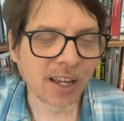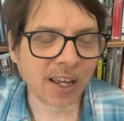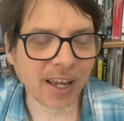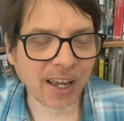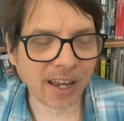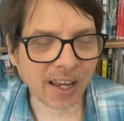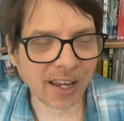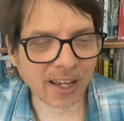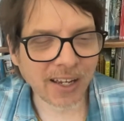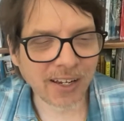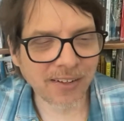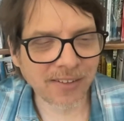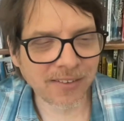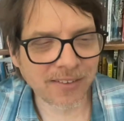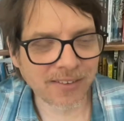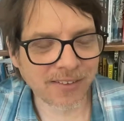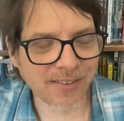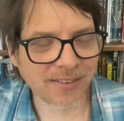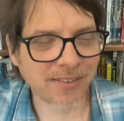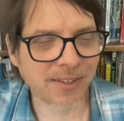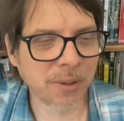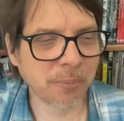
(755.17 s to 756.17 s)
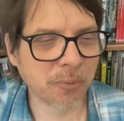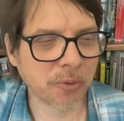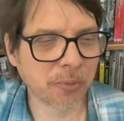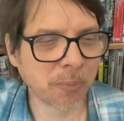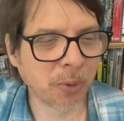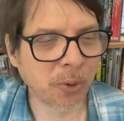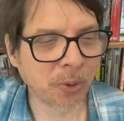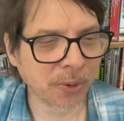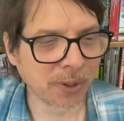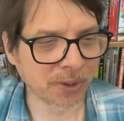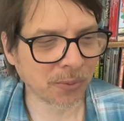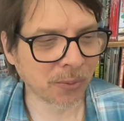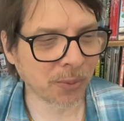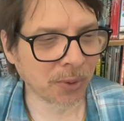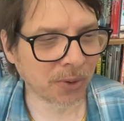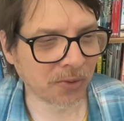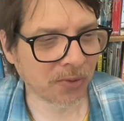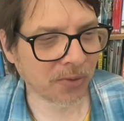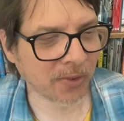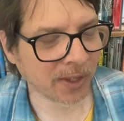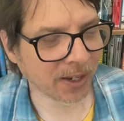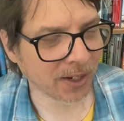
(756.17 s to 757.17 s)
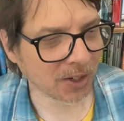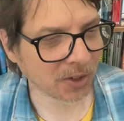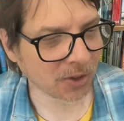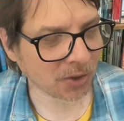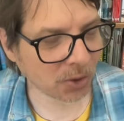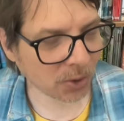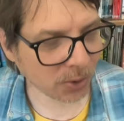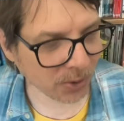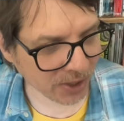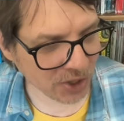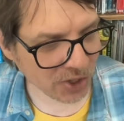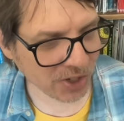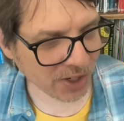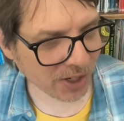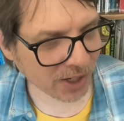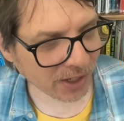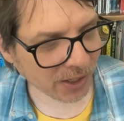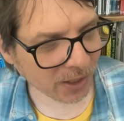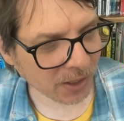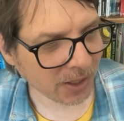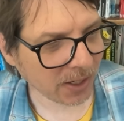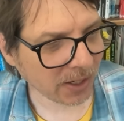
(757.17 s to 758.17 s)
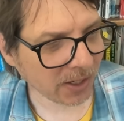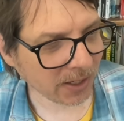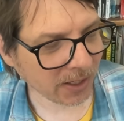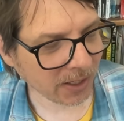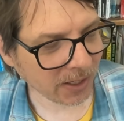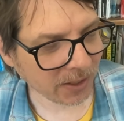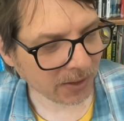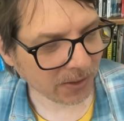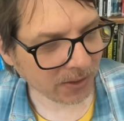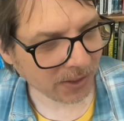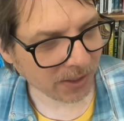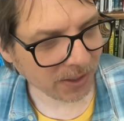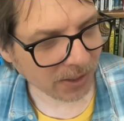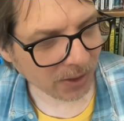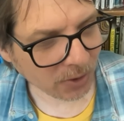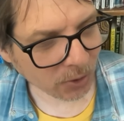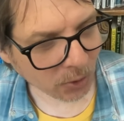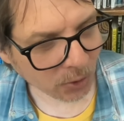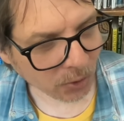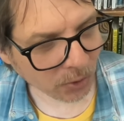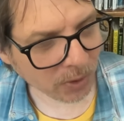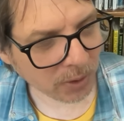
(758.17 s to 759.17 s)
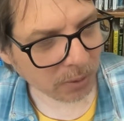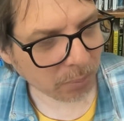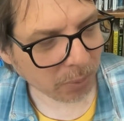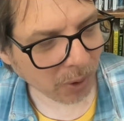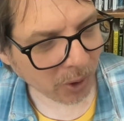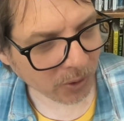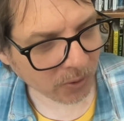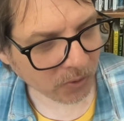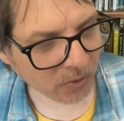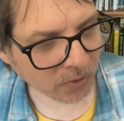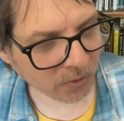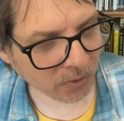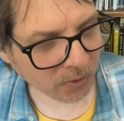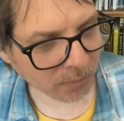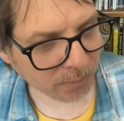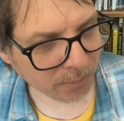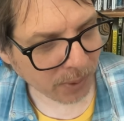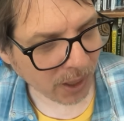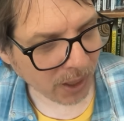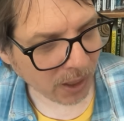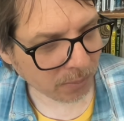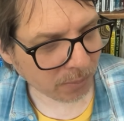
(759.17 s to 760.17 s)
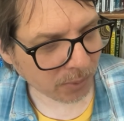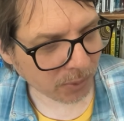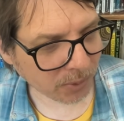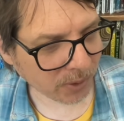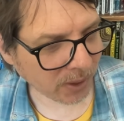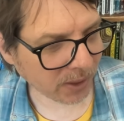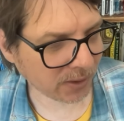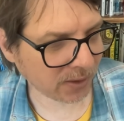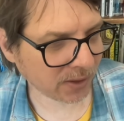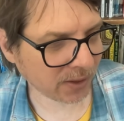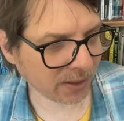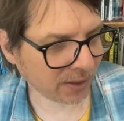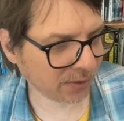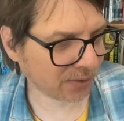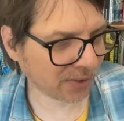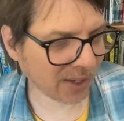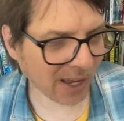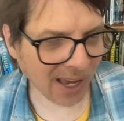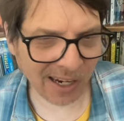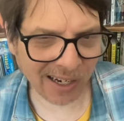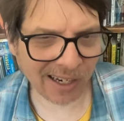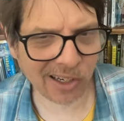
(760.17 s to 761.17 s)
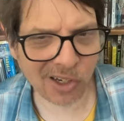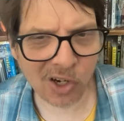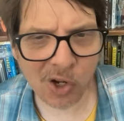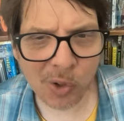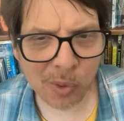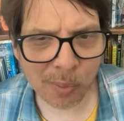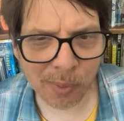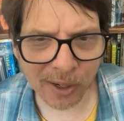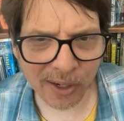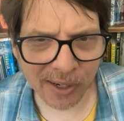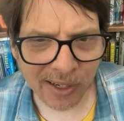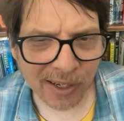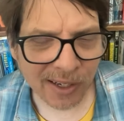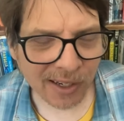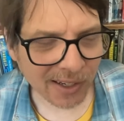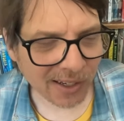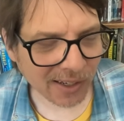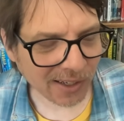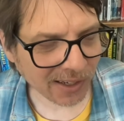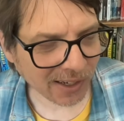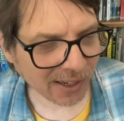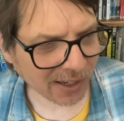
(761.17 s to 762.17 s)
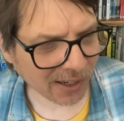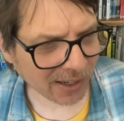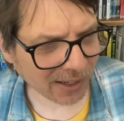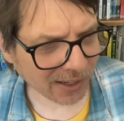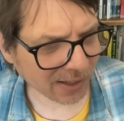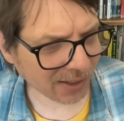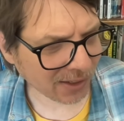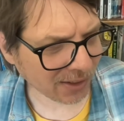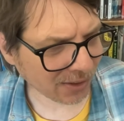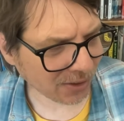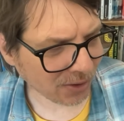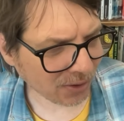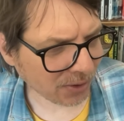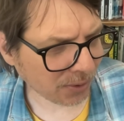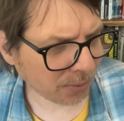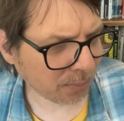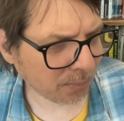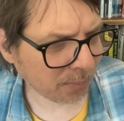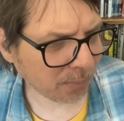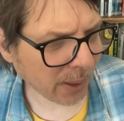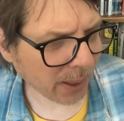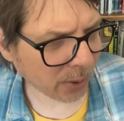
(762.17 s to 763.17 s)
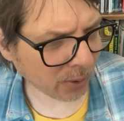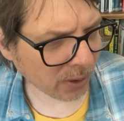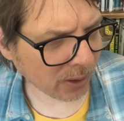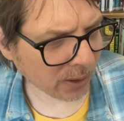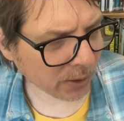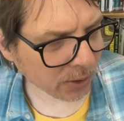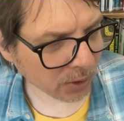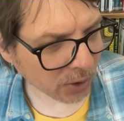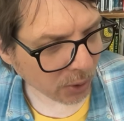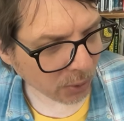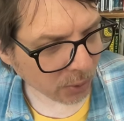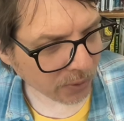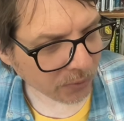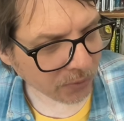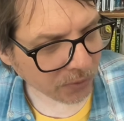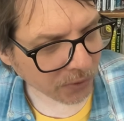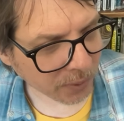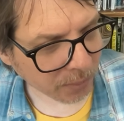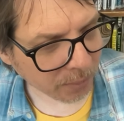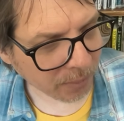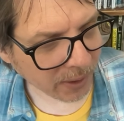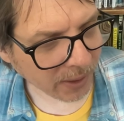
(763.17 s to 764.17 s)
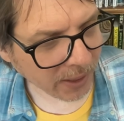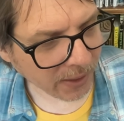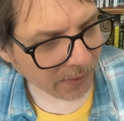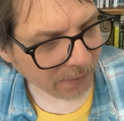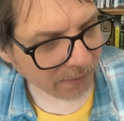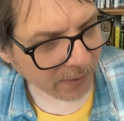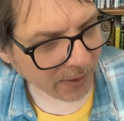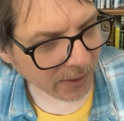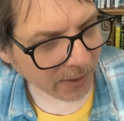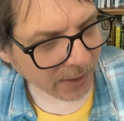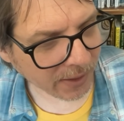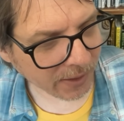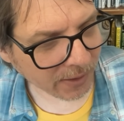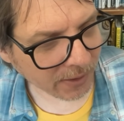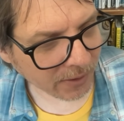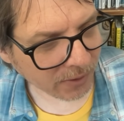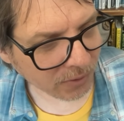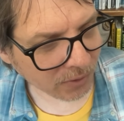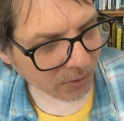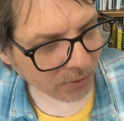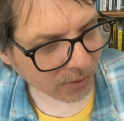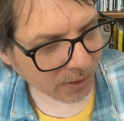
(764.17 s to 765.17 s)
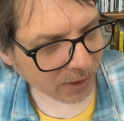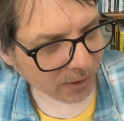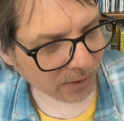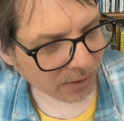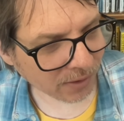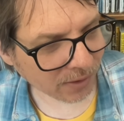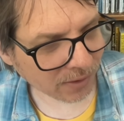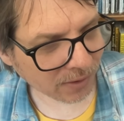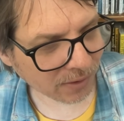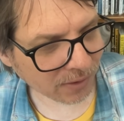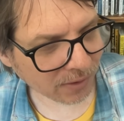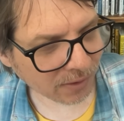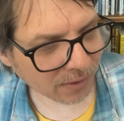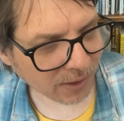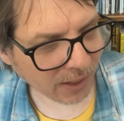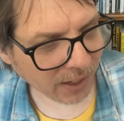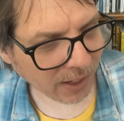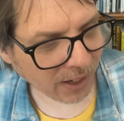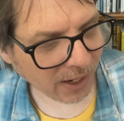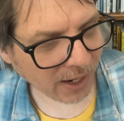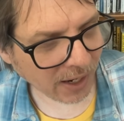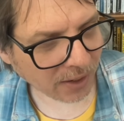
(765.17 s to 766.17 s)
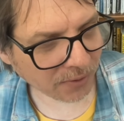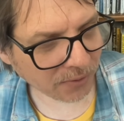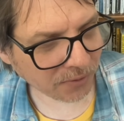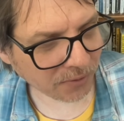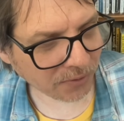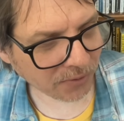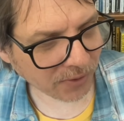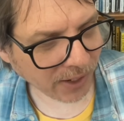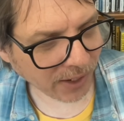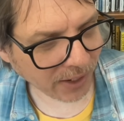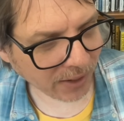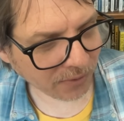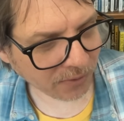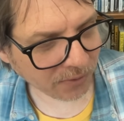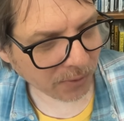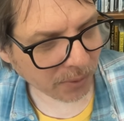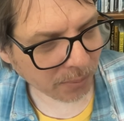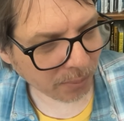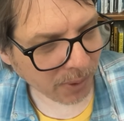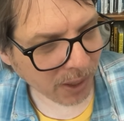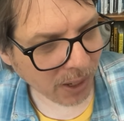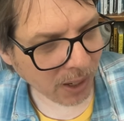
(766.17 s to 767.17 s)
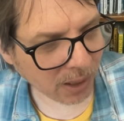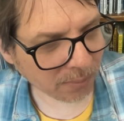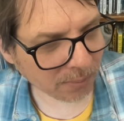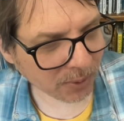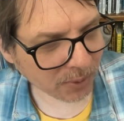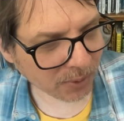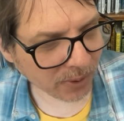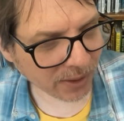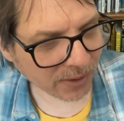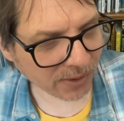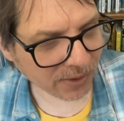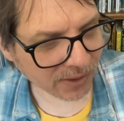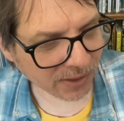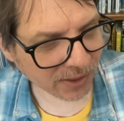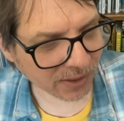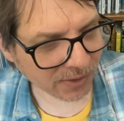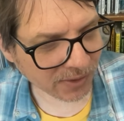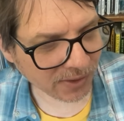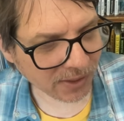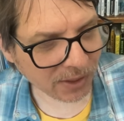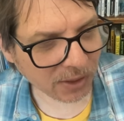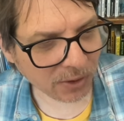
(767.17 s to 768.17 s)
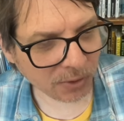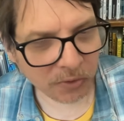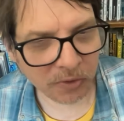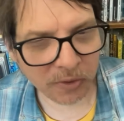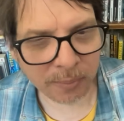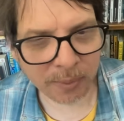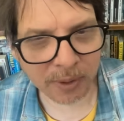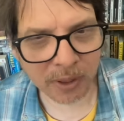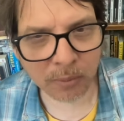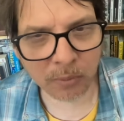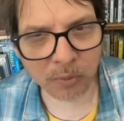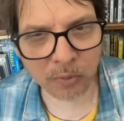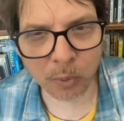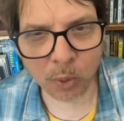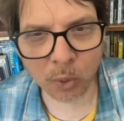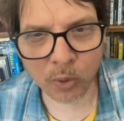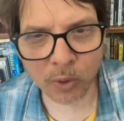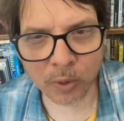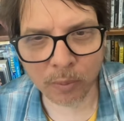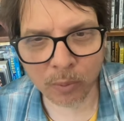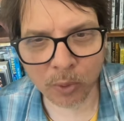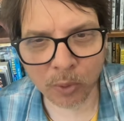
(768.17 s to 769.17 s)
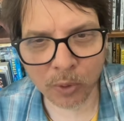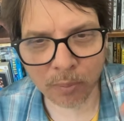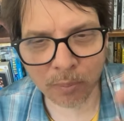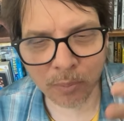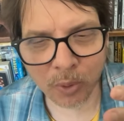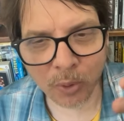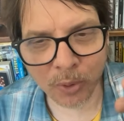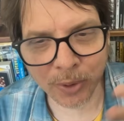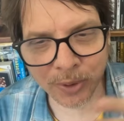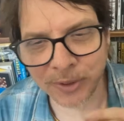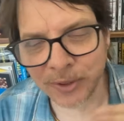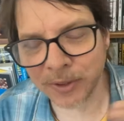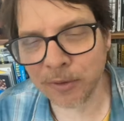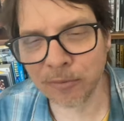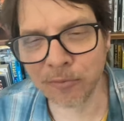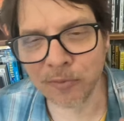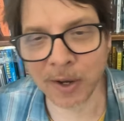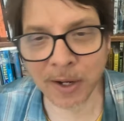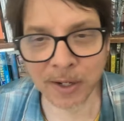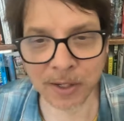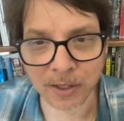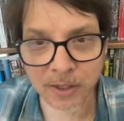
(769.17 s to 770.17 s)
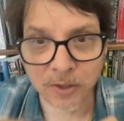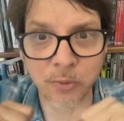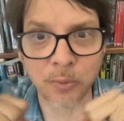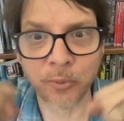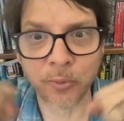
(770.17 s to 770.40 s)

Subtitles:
And Tim's point was that Krishna, in the early parts of the Mahabharata, is kind of nobody. You barely notice him. And then as the Mahabharata continues, he becomes more and more important. And then finally, it's